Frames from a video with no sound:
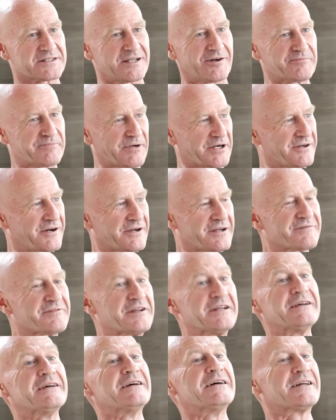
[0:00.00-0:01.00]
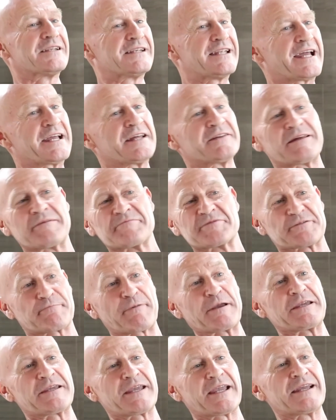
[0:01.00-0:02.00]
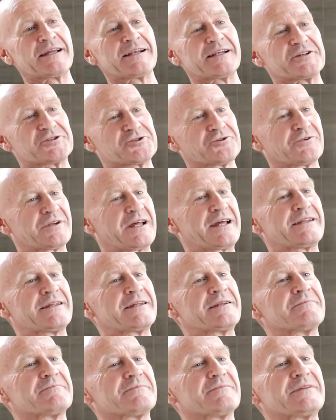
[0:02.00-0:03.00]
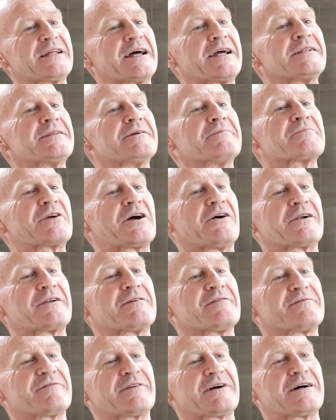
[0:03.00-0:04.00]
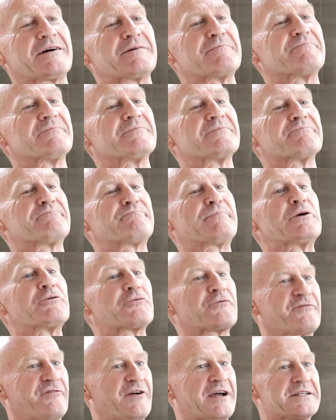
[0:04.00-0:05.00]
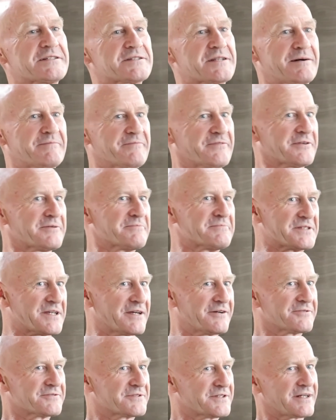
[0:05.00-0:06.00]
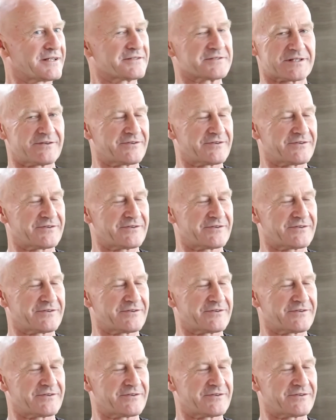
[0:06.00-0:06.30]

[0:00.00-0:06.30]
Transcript: So by kind of letting them speak English or letting them letting them kind of uh, build face up for themselves, you know.